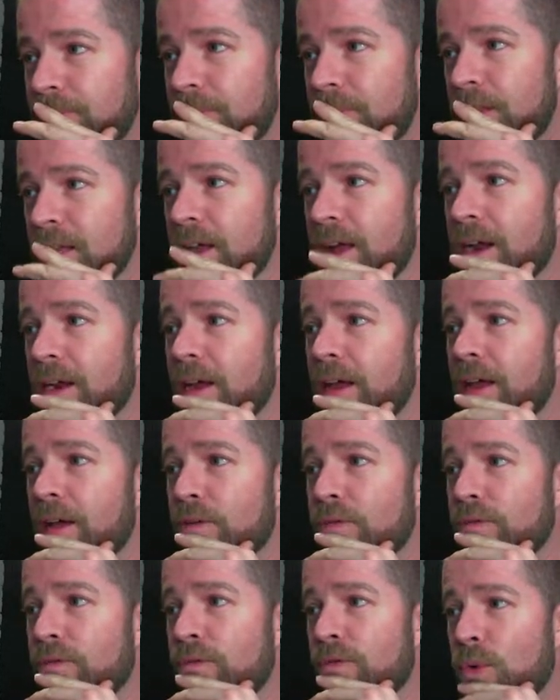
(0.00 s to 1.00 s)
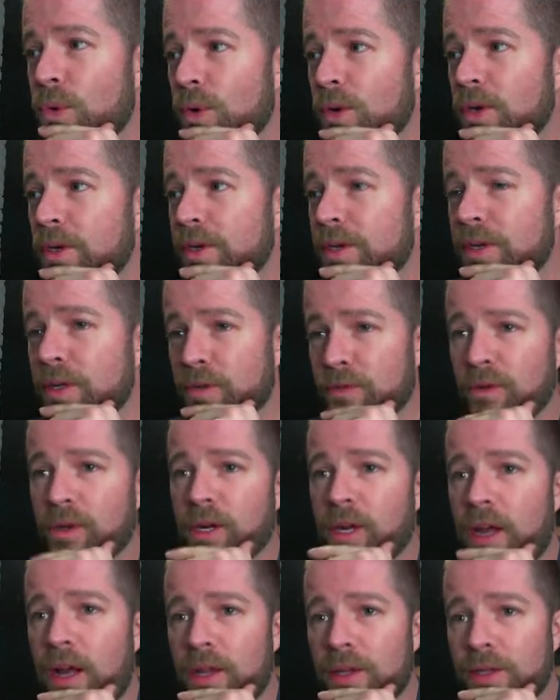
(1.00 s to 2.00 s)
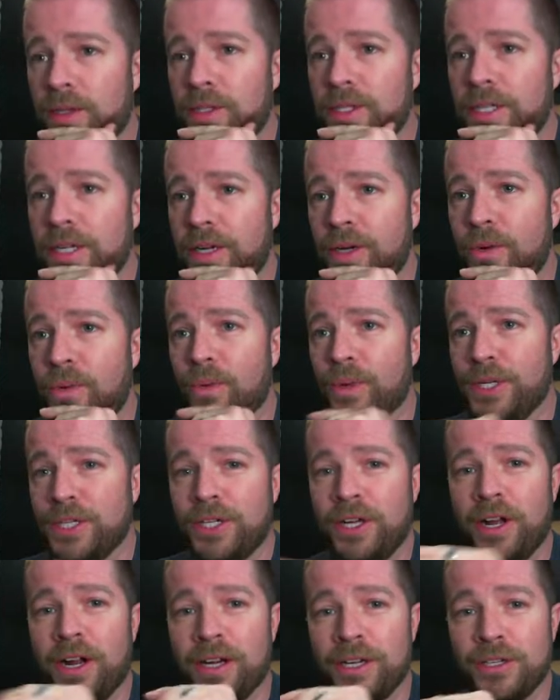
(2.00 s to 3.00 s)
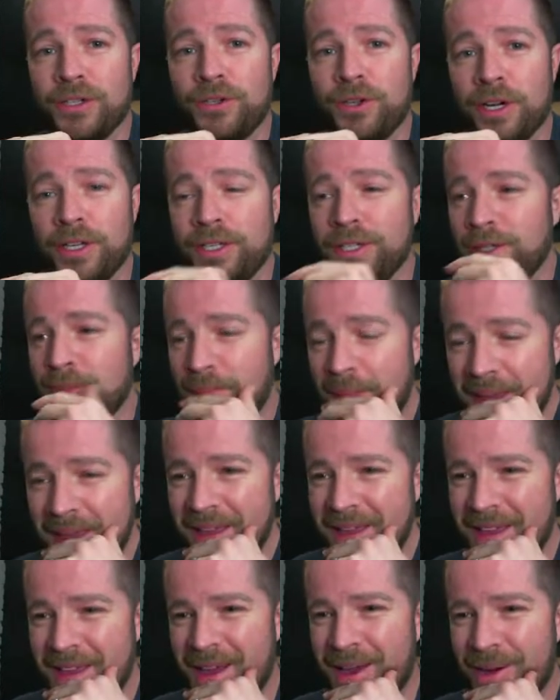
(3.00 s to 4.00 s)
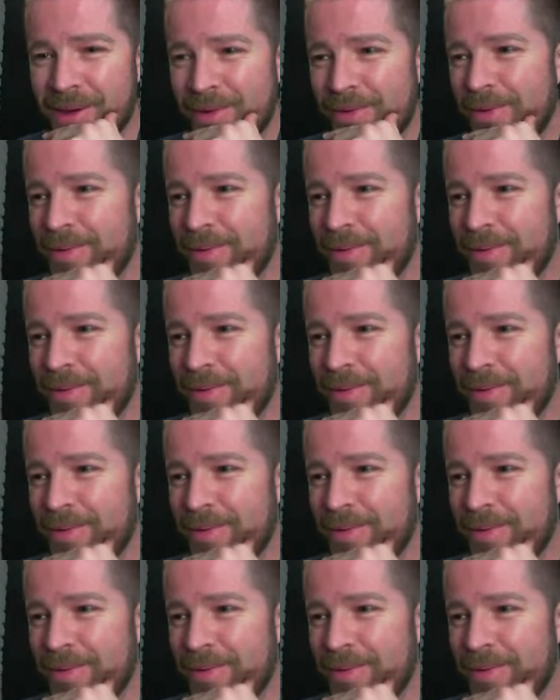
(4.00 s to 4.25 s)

And I have 4 different colors here, which kind of stresses me out.